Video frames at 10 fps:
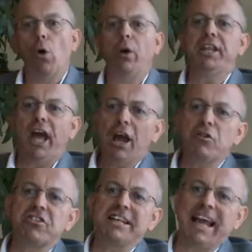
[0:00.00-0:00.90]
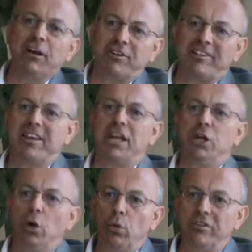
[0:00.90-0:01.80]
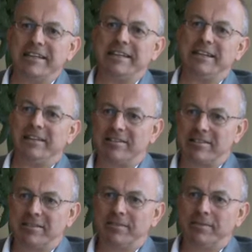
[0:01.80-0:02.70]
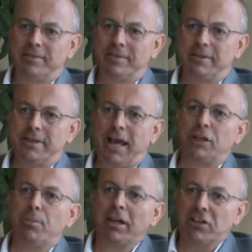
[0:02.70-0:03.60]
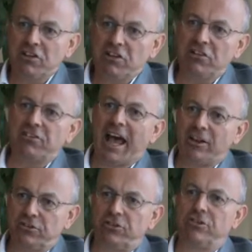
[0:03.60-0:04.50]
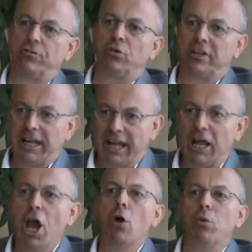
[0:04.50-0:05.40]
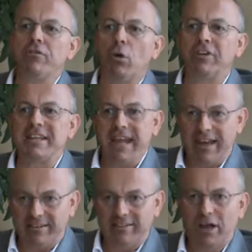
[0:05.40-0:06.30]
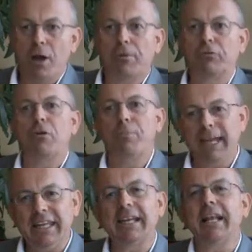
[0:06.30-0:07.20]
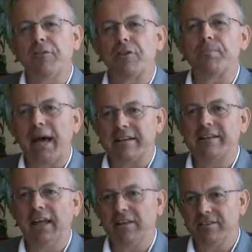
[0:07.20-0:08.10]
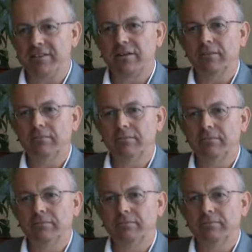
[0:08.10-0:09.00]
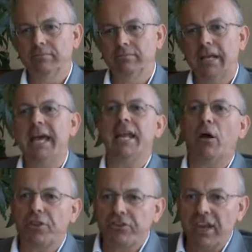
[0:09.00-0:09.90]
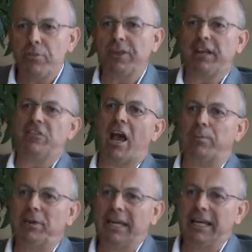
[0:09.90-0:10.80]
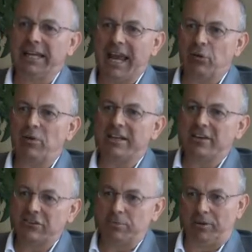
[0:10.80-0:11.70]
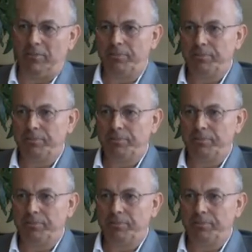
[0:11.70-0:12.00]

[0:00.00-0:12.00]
When the Irish electorate said no to Nice, and the politicians asked us to vote again, we voted yes, but for many it left a bad taste. Now the same thing is happening again with Lisbon,